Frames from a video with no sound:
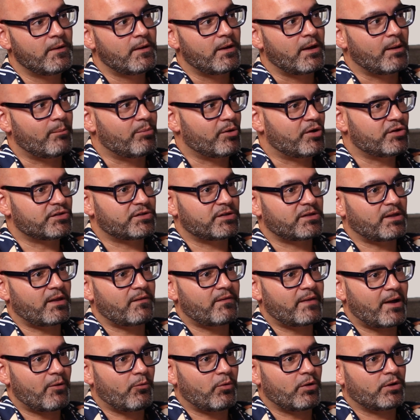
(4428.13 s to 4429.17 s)
and because I done
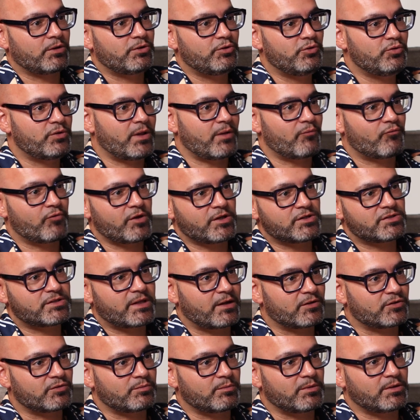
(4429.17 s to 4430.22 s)
that one, you then reached
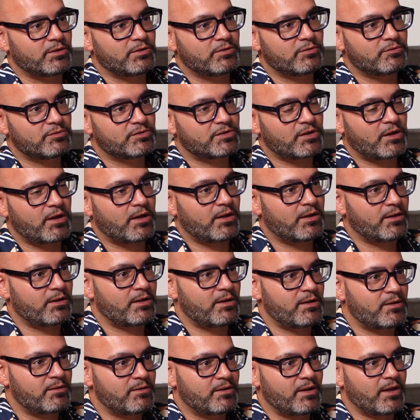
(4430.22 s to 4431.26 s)
out to me, and you was like, and
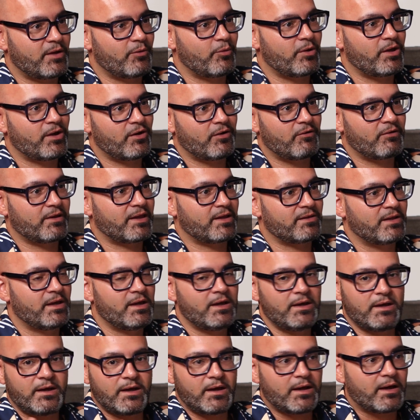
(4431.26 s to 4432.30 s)
then here we are again,
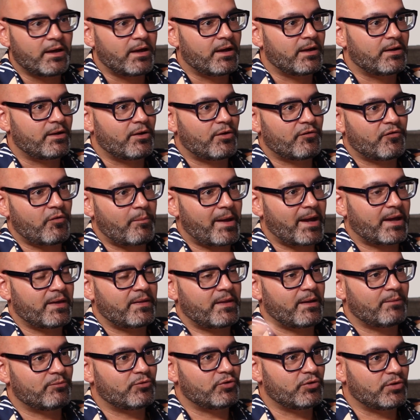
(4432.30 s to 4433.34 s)
and then off the back of
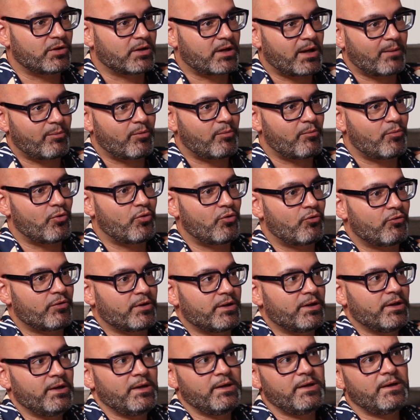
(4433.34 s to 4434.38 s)
that, I'm doing a couple more,
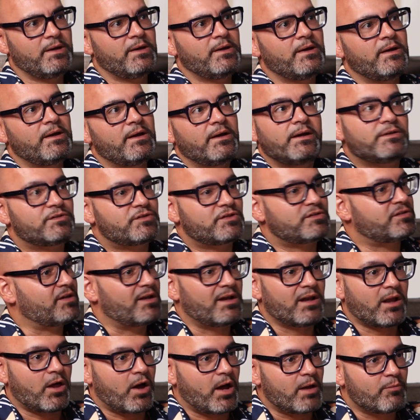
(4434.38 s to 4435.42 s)
and it's just in
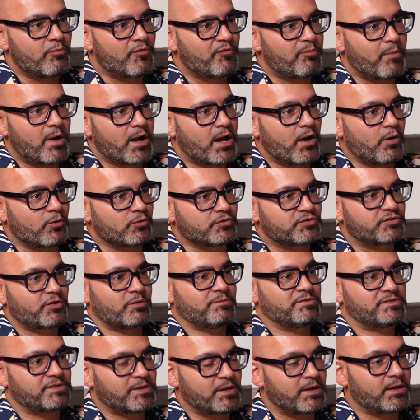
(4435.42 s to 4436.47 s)
line with my goals. So I'm
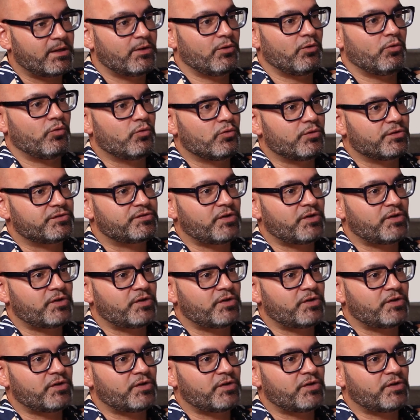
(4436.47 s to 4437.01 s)
seeing it all the